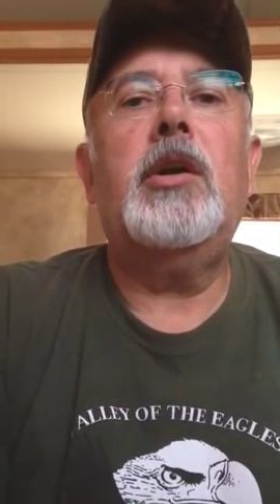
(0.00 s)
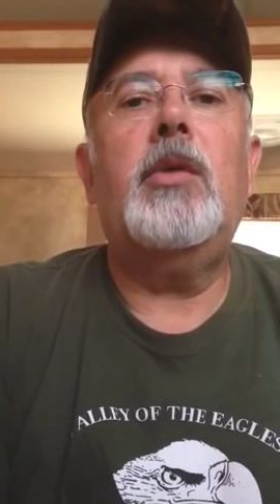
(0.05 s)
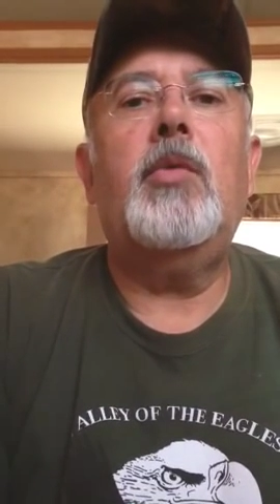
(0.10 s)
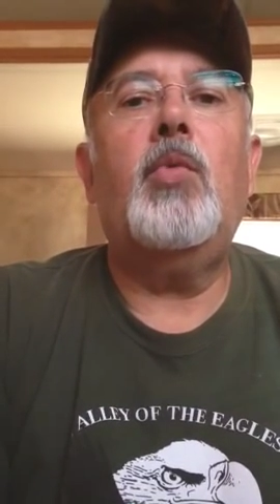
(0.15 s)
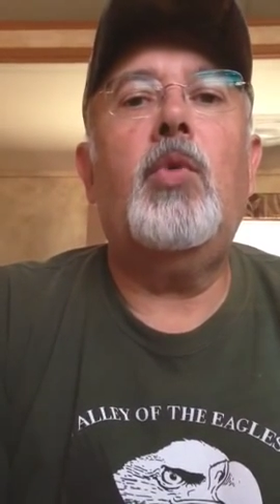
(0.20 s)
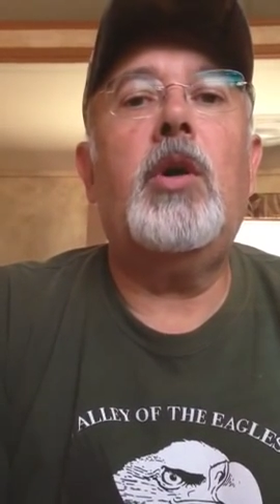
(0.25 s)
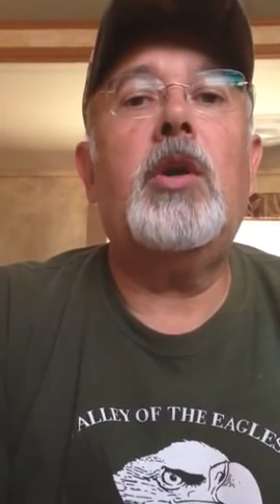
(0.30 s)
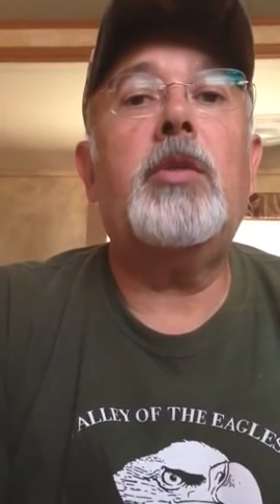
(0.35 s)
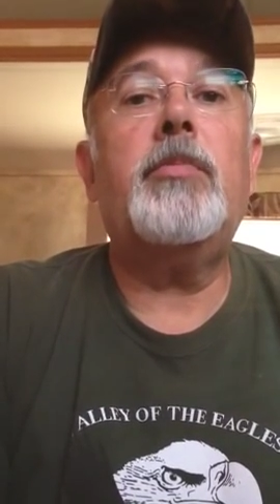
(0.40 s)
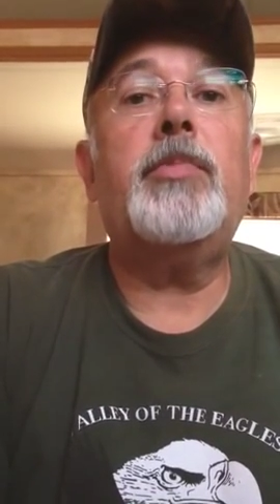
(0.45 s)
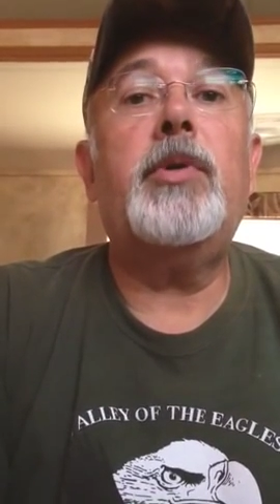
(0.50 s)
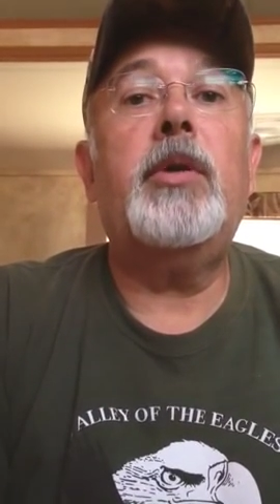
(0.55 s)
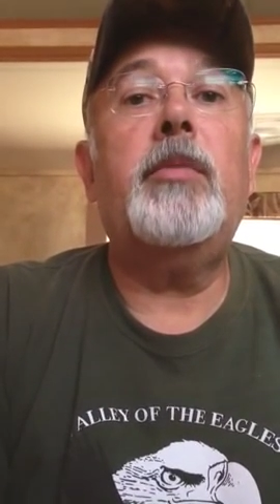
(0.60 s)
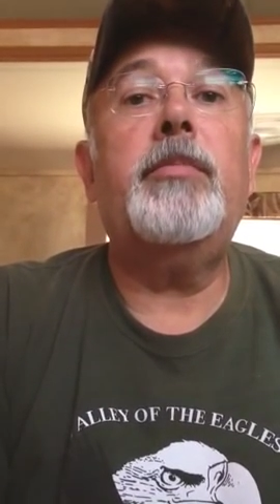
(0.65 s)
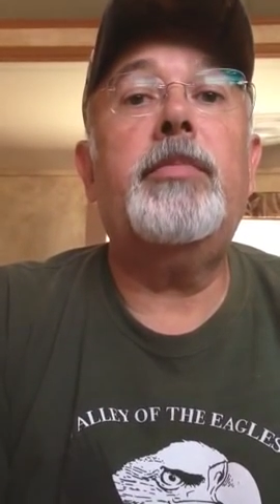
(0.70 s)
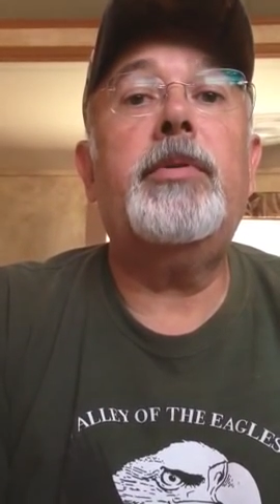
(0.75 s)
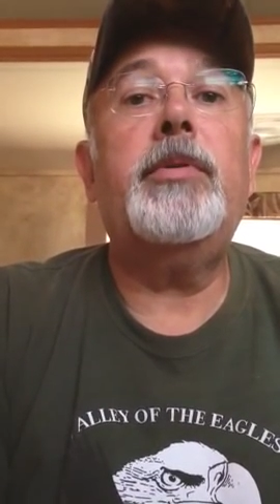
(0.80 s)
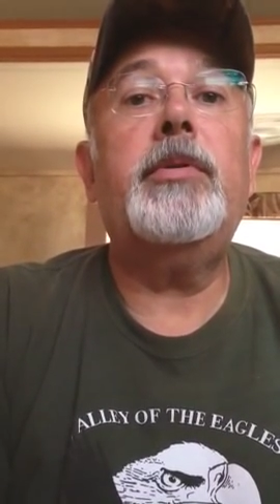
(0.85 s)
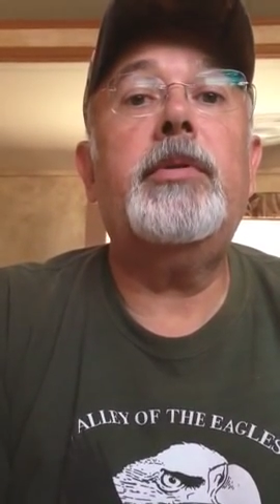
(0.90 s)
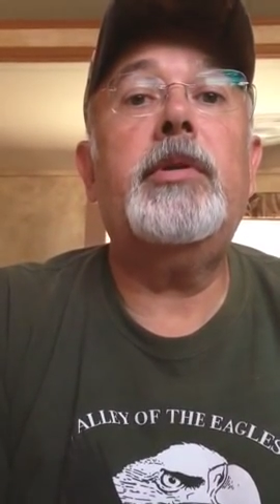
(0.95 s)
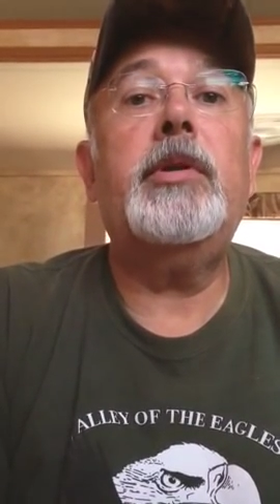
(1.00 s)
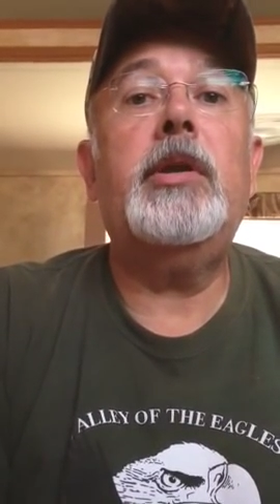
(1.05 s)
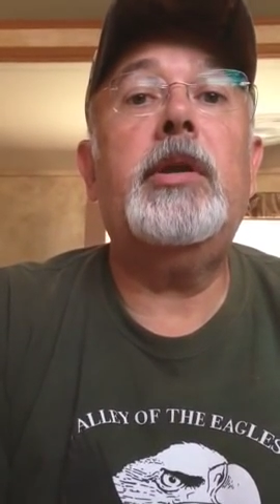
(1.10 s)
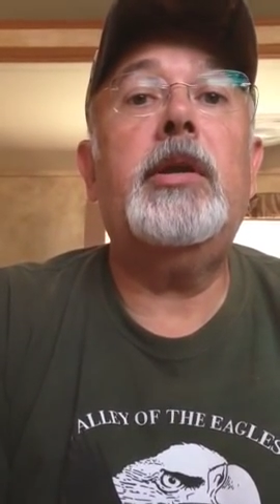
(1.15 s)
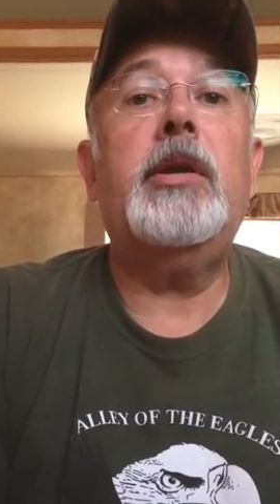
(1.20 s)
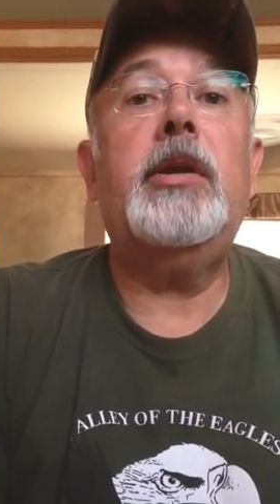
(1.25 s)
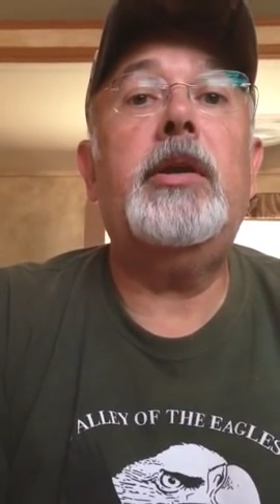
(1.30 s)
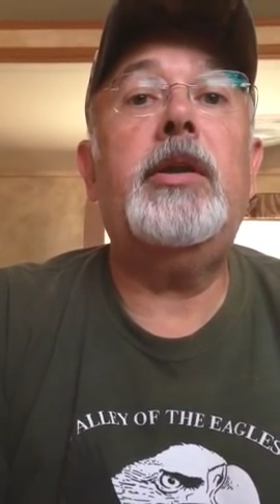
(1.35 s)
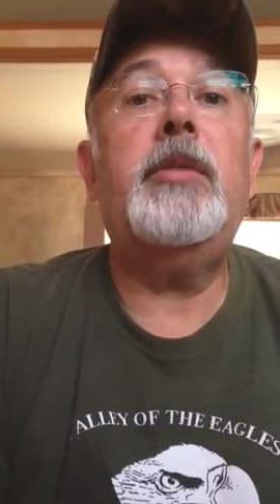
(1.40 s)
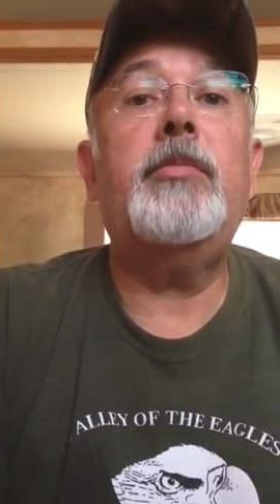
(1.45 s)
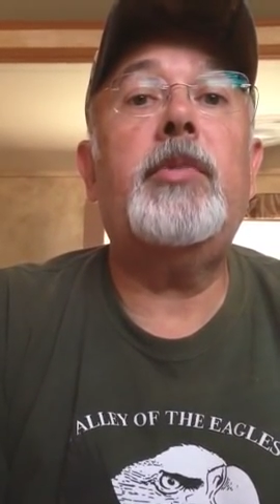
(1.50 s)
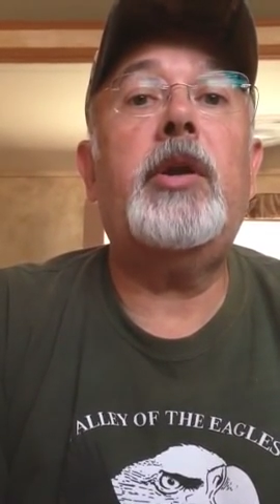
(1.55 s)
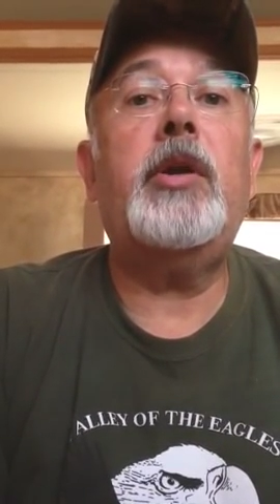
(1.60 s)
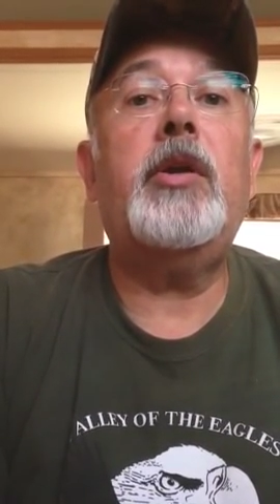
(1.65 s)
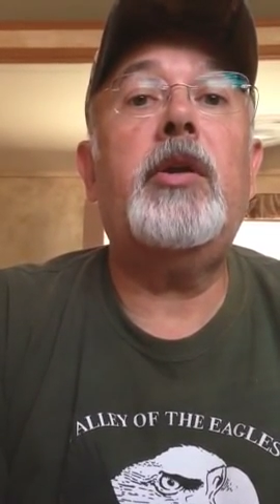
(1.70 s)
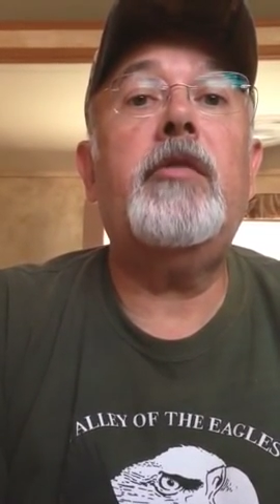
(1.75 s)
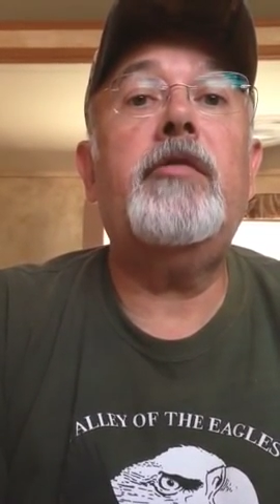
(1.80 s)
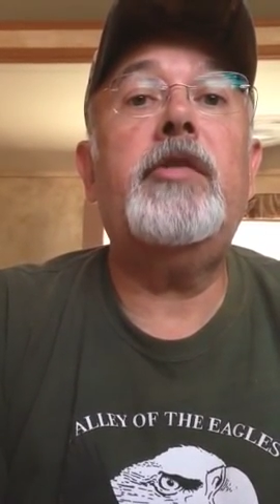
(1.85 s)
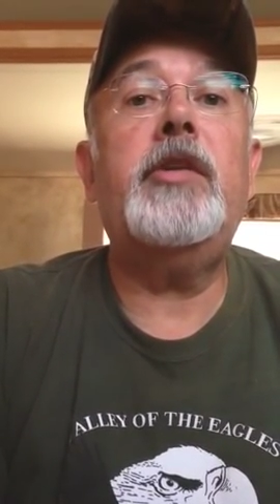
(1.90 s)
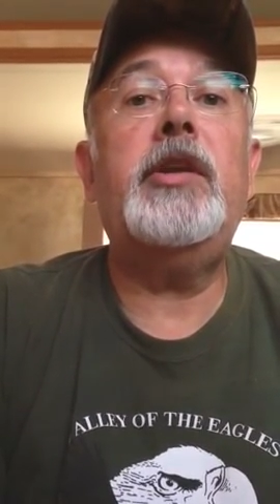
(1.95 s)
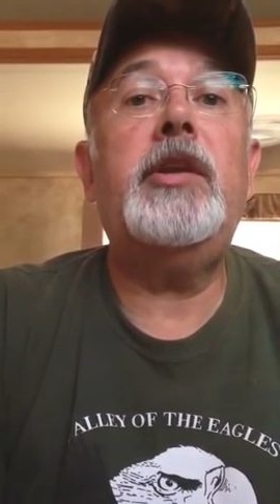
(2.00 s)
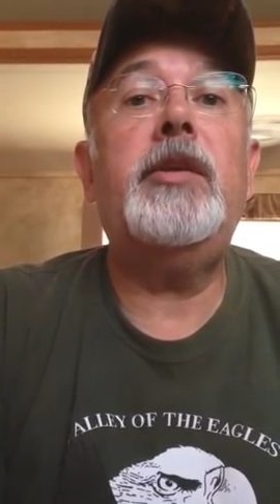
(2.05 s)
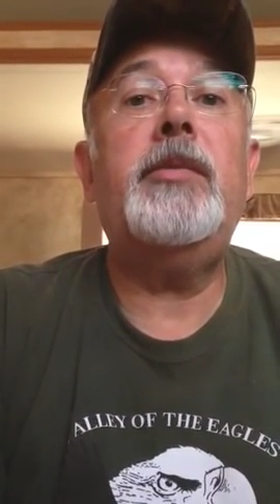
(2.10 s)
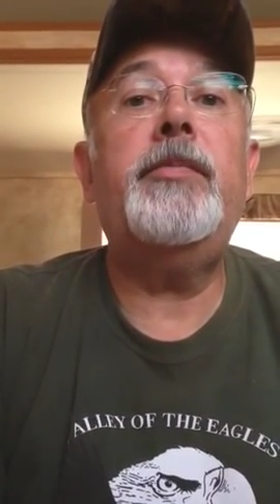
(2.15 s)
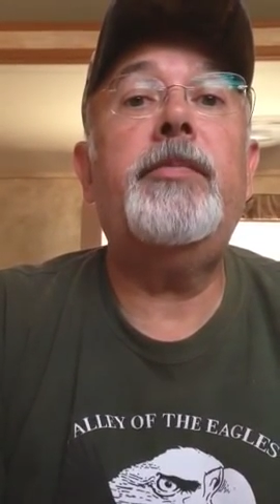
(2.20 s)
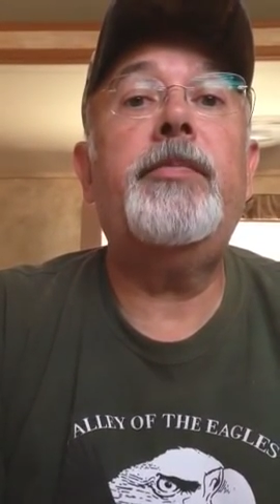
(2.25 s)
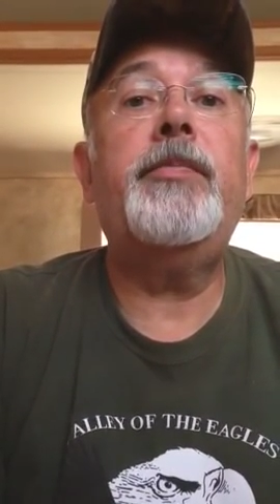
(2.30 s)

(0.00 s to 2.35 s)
water pump in my RV.